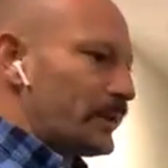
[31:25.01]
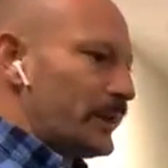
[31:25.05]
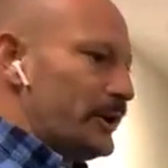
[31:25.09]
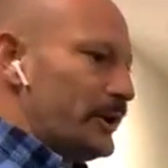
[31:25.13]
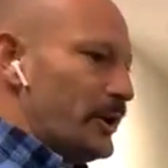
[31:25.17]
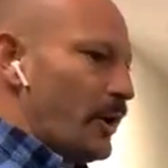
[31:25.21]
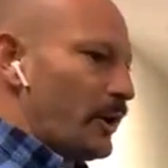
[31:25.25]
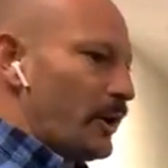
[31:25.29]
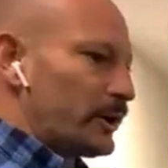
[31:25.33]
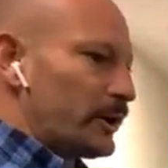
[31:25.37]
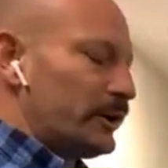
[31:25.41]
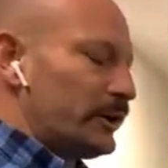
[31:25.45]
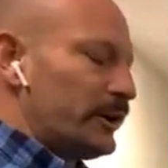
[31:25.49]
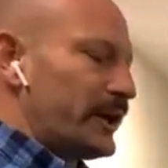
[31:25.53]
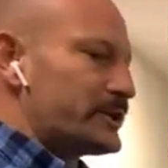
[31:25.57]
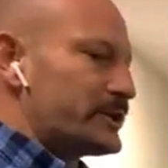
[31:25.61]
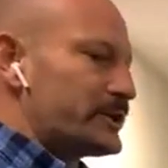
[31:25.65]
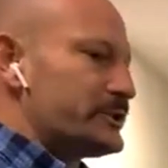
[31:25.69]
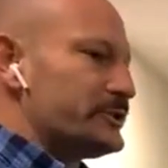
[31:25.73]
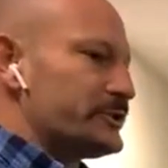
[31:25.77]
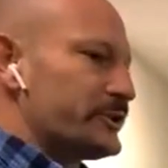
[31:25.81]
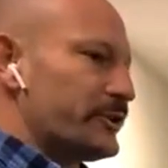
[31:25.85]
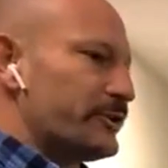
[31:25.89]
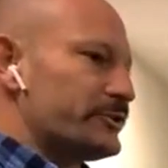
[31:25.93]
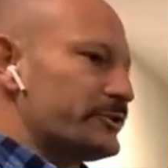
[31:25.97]
you know, our
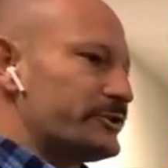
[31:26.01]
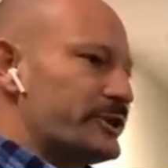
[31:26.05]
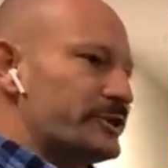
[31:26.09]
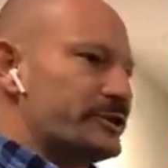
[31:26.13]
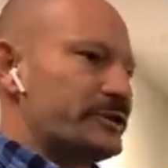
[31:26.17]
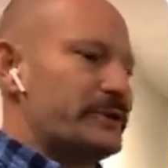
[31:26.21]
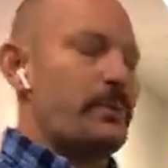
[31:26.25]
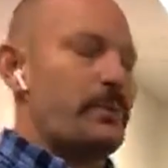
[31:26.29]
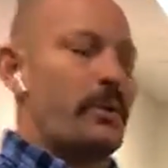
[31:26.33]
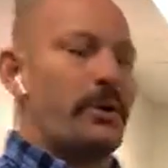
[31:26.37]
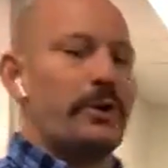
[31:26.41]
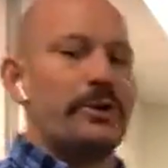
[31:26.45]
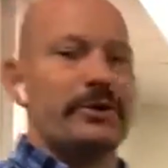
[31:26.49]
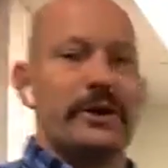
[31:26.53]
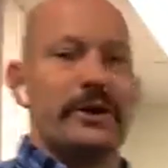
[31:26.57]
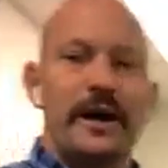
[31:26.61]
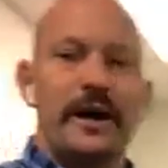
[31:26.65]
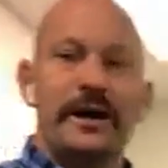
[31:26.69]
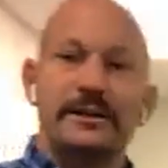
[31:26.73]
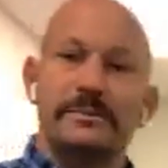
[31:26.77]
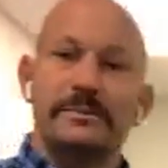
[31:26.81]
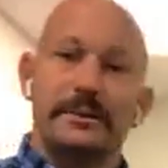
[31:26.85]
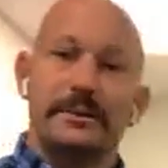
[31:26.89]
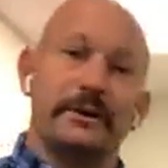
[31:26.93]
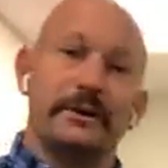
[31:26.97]
collections aren't just important to
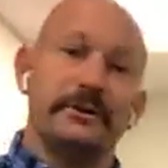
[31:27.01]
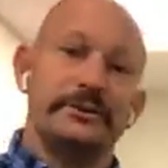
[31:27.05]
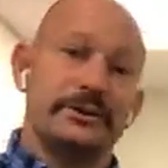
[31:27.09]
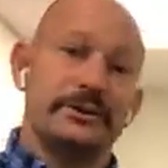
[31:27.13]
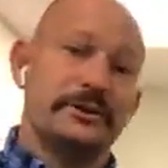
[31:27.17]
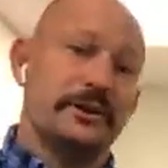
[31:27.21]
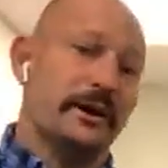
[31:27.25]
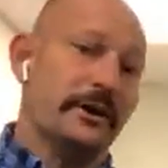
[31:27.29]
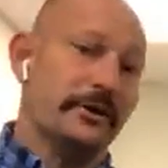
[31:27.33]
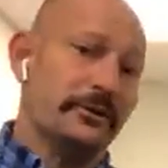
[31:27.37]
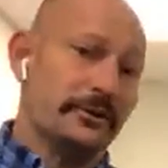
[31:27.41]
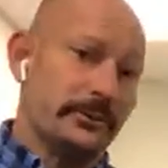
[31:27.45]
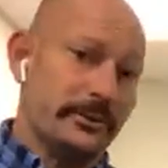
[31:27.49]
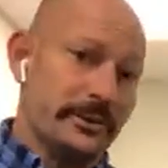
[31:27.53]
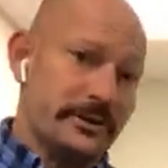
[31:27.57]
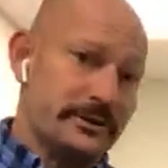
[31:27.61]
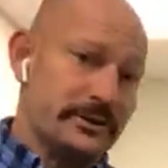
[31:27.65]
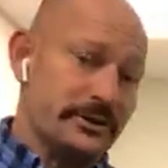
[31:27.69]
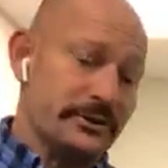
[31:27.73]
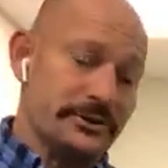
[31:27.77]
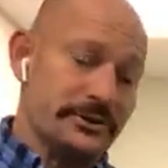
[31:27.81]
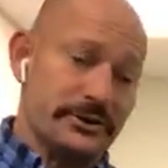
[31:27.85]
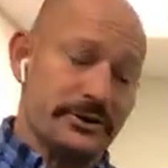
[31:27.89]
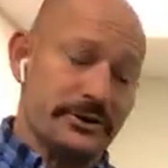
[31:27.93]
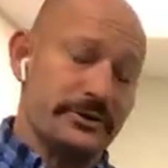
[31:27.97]
us, but also to other
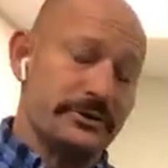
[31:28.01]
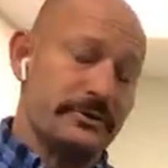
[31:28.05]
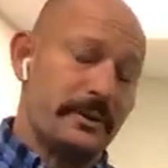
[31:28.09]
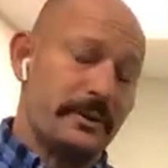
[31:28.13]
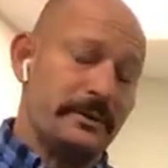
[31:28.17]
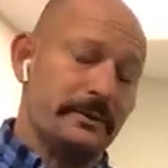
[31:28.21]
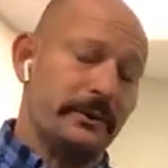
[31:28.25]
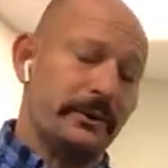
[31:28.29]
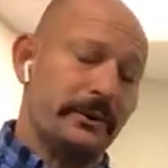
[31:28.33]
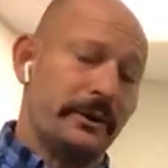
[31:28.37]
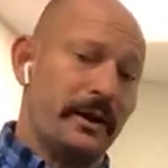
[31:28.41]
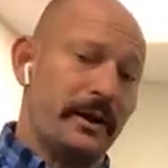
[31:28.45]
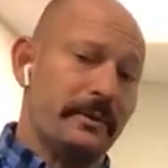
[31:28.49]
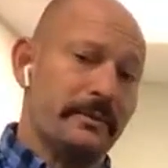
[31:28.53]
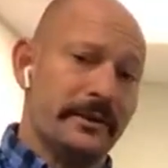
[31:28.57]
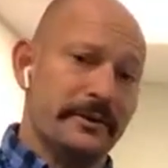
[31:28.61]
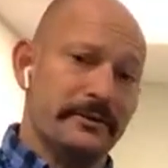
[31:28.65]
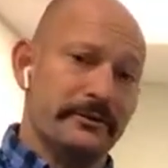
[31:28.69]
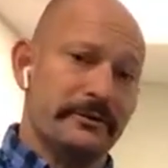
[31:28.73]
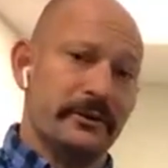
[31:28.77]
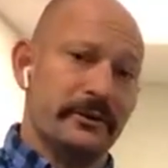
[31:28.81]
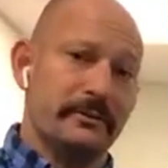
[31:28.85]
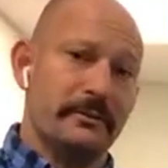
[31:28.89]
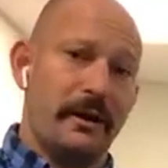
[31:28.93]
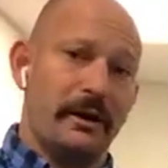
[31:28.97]
researchers. People come
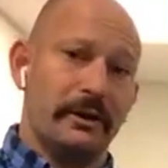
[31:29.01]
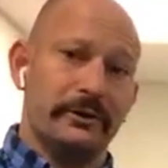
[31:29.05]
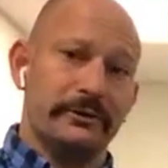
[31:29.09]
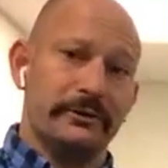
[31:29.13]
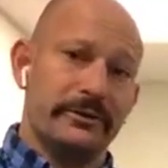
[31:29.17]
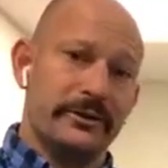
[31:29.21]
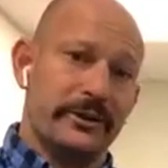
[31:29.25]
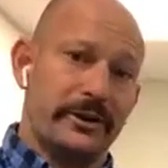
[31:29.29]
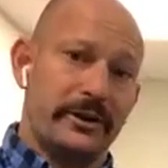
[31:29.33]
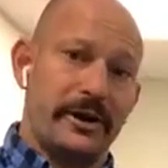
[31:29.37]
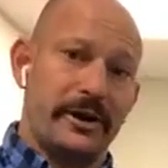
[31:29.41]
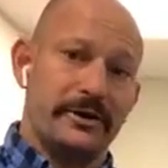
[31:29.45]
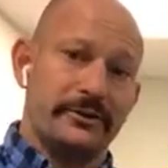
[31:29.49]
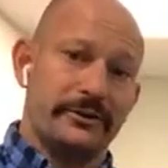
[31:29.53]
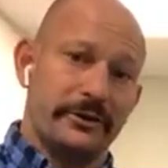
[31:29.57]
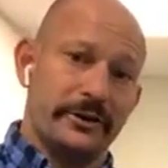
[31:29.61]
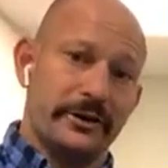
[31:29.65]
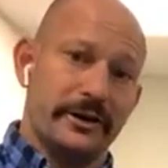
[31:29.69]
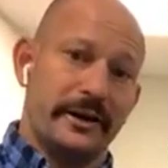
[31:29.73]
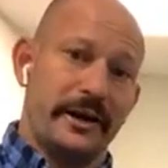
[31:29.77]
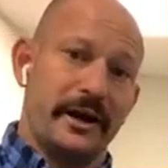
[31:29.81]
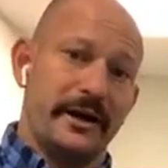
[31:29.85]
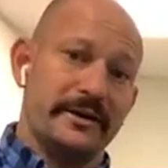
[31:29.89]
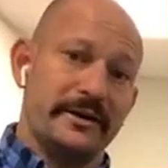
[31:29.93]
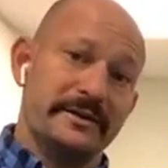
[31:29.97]
in from all over the country
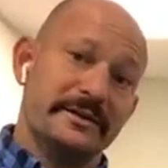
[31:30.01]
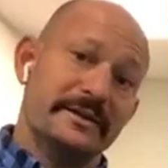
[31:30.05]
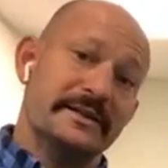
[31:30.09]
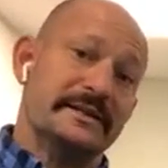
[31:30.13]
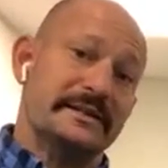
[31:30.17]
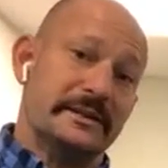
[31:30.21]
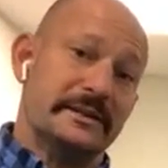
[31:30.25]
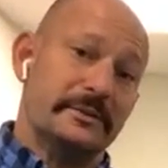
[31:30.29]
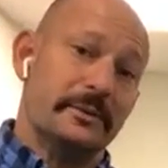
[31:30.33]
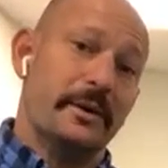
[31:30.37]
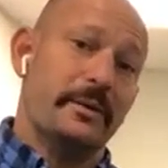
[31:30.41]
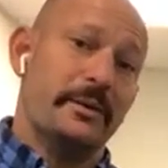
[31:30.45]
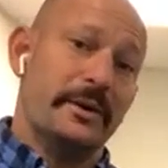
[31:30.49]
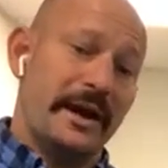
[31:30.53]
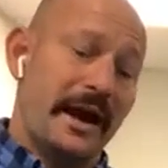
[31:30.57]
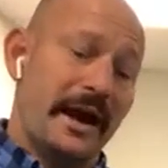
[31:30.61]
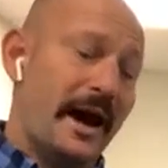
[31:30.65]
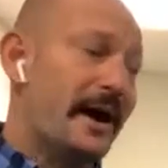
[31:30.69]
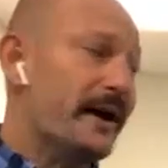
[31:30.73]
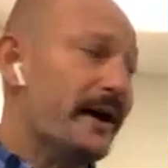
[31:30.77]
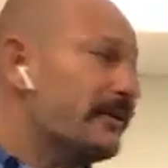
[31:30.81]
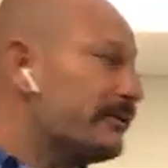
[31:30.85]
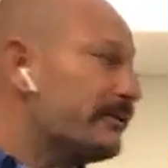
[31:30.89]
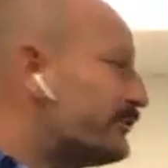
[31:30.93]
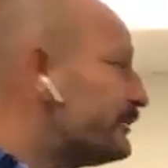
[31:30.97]
to see what we
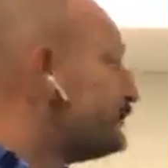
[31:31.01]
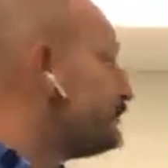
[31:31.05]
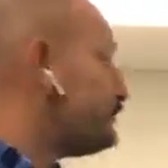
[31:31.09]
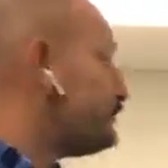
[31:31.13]
have.